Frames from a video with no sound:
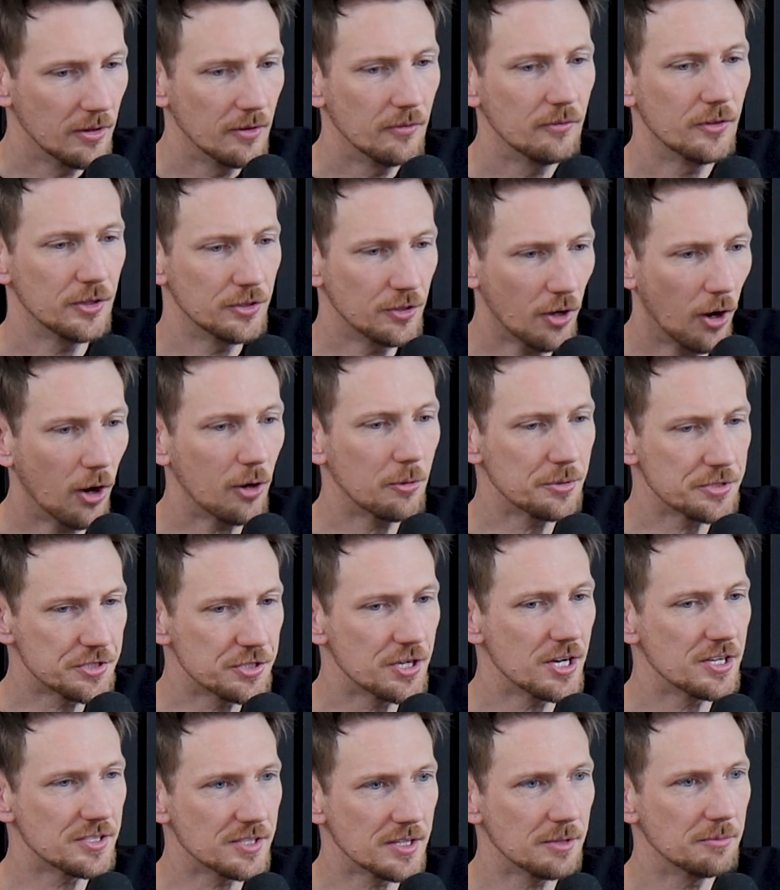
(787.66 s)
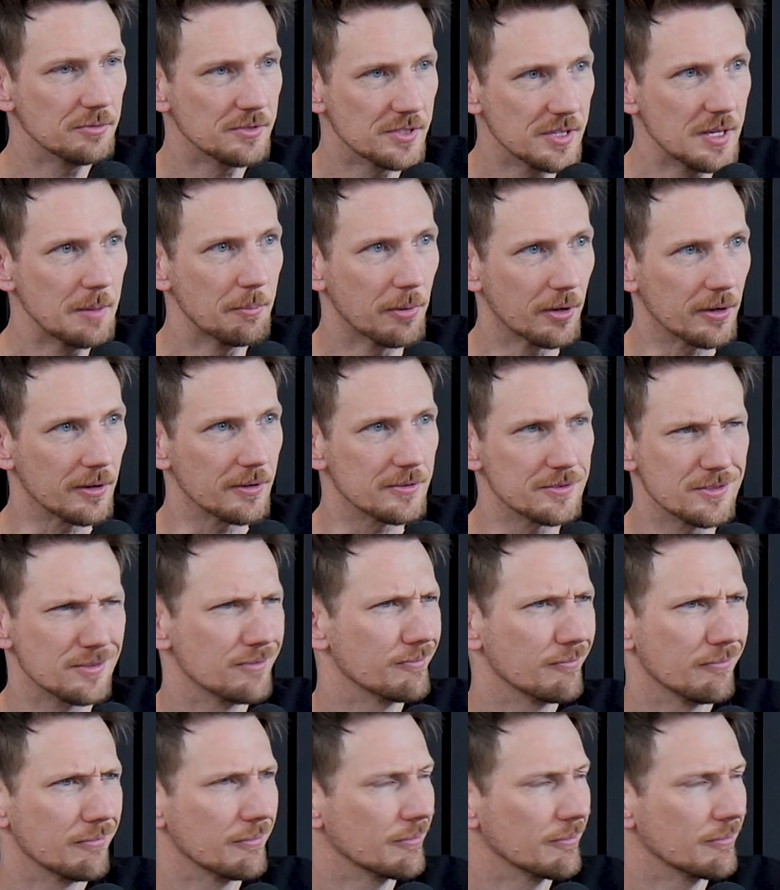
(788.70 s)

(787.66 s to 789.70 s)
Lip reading: the dog was chasing seabirds?